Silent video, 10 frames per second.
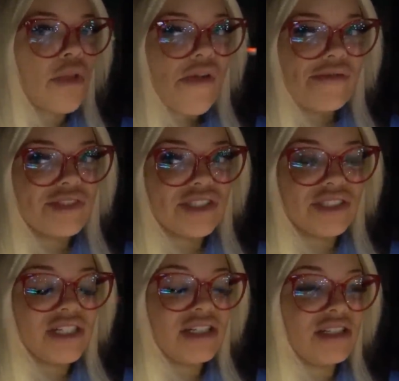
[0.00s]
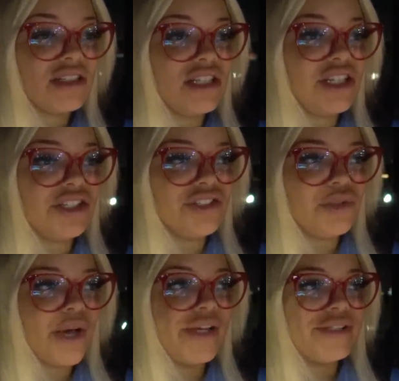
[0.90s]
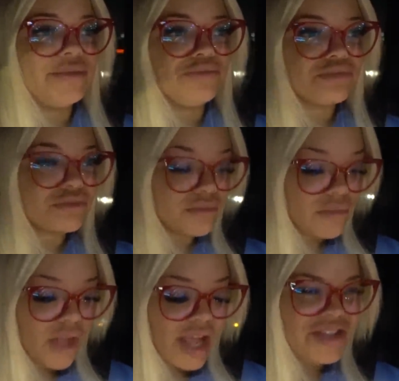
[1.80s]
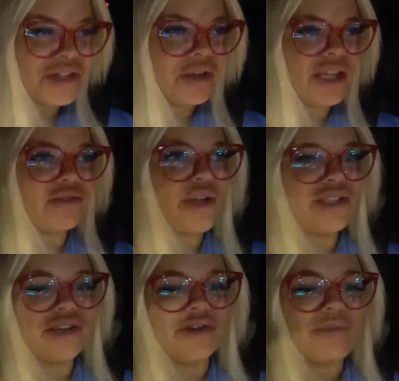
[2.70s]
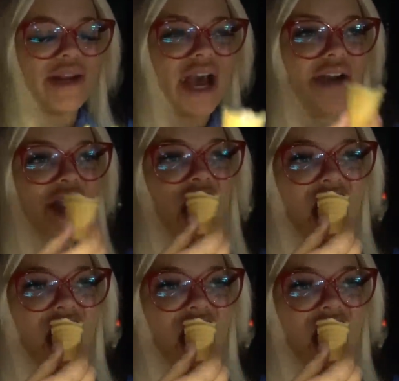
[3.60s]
I've gone to the dentist in years, you guys. I used to go like twice a year with my dad.